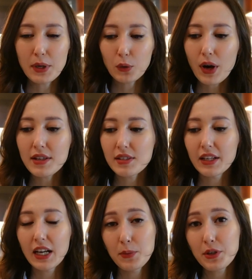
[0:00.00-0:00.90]
But once I
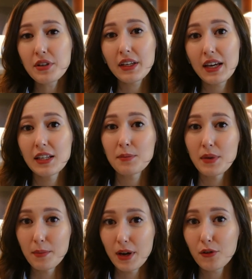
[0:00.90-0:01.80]
communicated
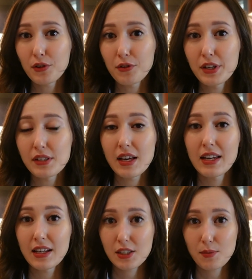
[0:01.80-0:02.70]
my boundaries
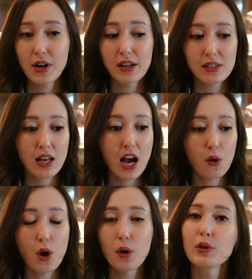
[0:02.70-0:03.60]
and expressed
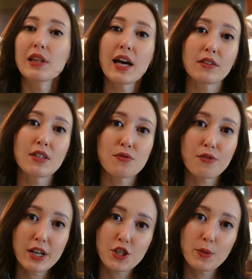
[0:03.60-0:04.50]
how I would like this
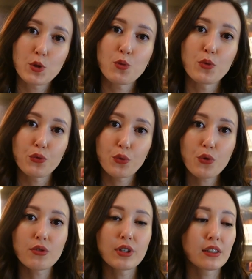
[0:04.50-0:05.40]
friendship to move
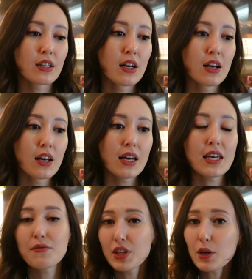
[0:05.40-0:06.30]
forward,
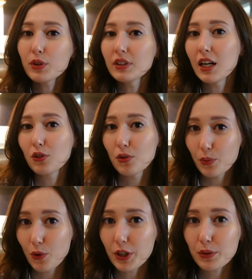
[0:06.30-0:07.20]
if they were not on
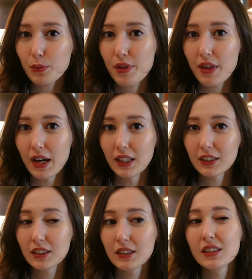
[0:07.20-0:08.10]
board with that,
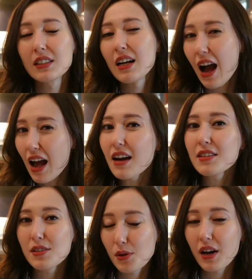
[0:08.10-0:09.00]
I
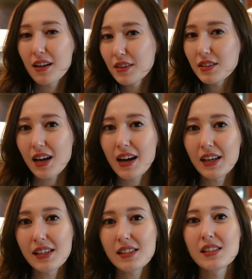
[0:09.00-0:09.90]
had to cut the
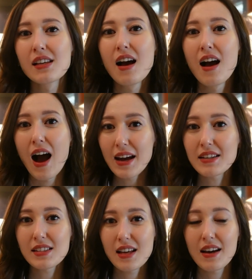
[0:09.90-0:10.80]
ties. I
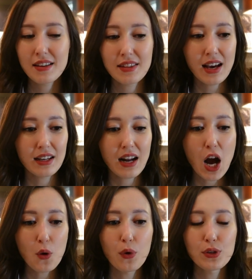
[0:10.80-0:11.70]
decided that
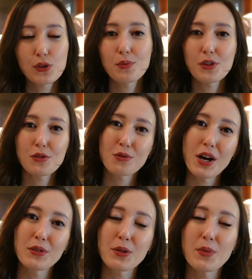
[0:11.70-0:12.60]
I want to be
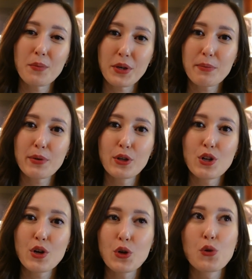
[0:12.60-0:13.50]
surrounded by
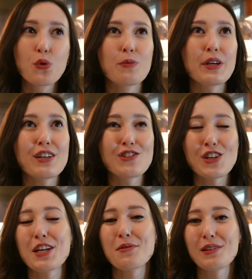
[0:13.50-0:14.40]
people who will be
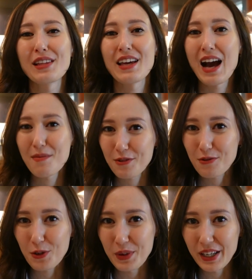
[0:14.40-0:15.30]
genuinely happy
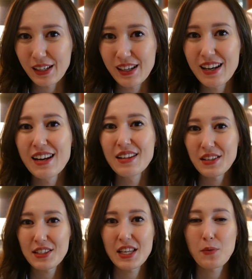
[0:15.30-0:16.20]
for me, the
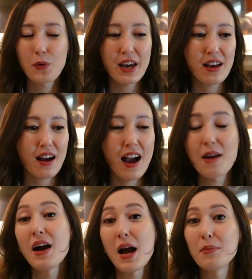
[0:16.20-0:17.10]
same way I
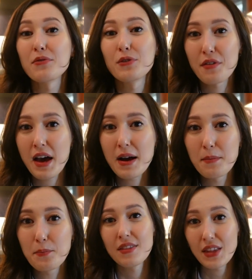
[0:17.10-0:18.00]
am happy for
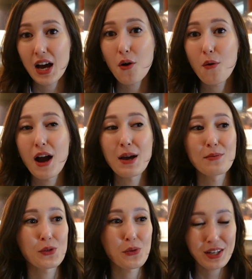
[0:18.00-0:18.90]
them. Now I
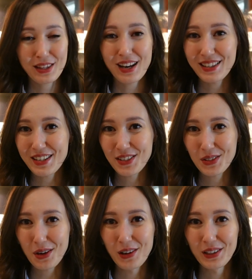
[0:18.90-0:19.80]
am 29 years
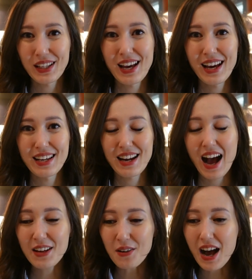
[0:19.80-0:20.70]
old and
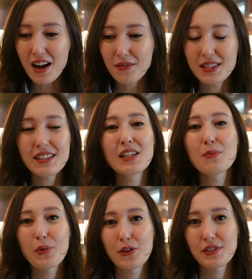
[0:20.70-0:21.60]
I don't have a single
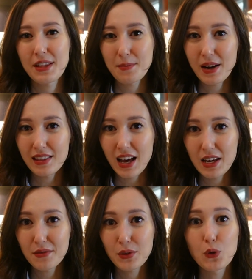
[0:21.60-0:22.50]
person in my
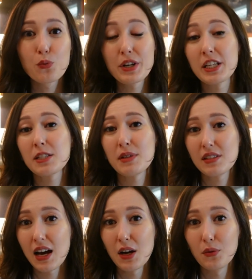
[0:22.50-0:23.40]
life who brings me
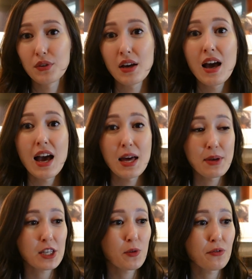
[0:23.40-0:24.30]
down and
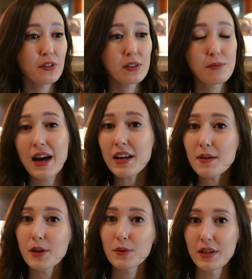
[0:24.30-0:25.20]
makes me feel bad
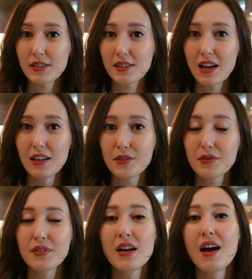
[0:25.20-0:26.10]
about
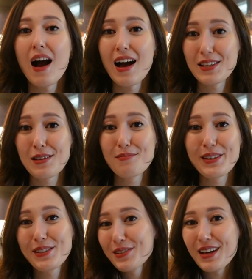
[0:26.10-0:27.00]
myself. I
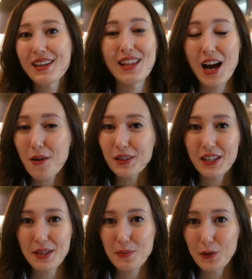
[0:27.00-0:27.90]
simply do not allow it
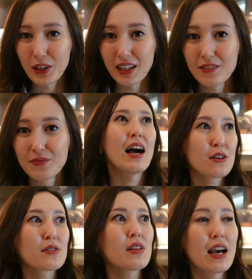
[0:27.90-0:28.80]
anymore. I
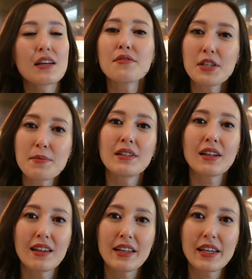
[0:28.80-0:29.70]
also had female
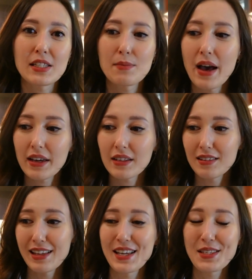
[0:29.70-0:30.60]
colleagues back in the
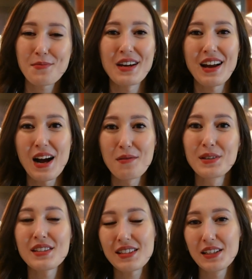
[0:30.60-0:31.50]
days when I was
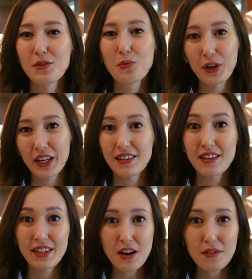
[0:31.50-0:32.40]
still working in
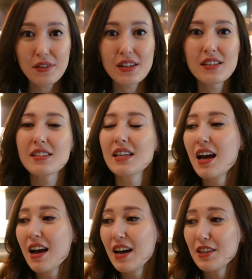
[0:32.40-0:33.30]
the office.
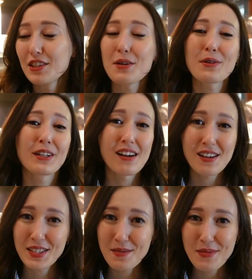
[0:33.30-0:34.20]
They were
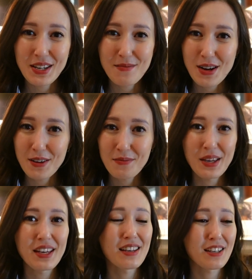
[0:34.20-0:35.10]
gossiping about
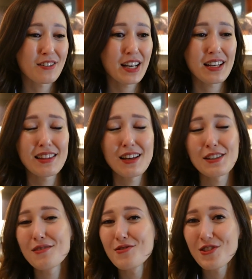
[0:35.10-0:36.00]
me, creating
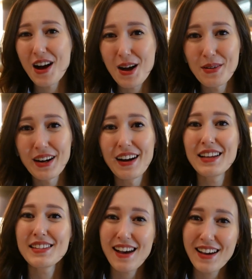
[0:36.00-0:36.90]
lots of drama
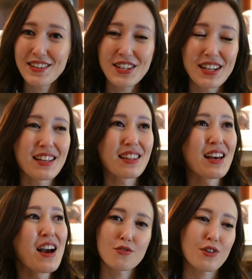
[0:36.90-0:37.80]
and tension,
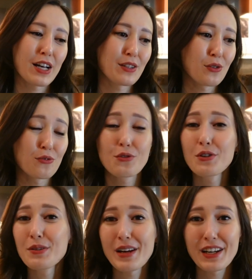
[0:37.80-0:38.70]
tried to
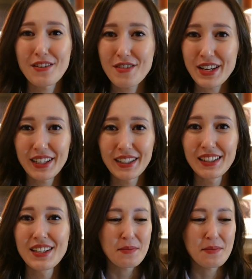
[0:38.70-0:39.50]
ruin my career.